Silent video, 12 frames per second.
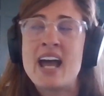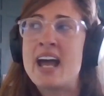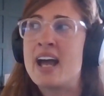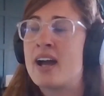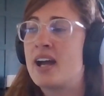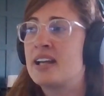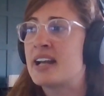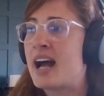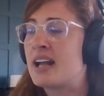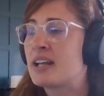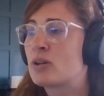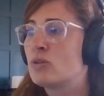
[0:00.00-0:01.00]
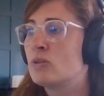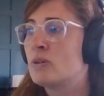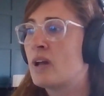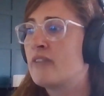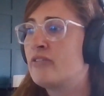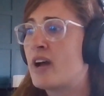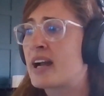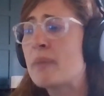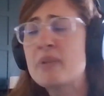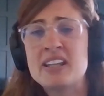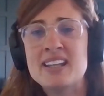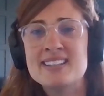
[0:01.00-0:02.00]
an article a
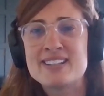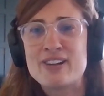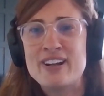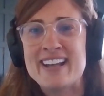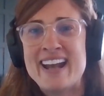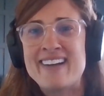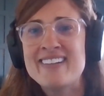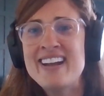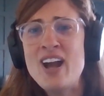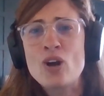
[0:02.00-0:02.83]
couple of years ago now